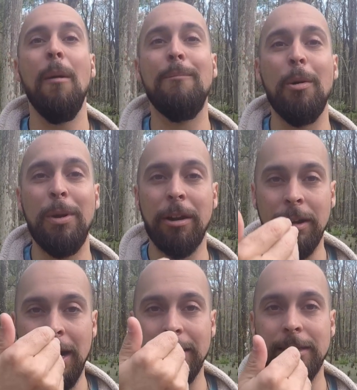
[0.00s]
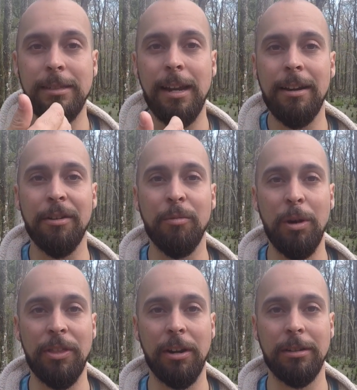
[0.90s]
but we are not centered
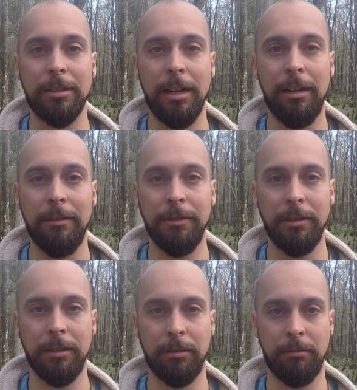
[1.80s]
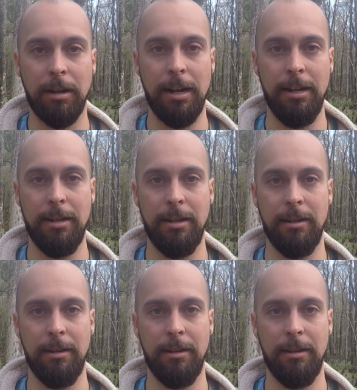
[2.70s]
with ourselves, right?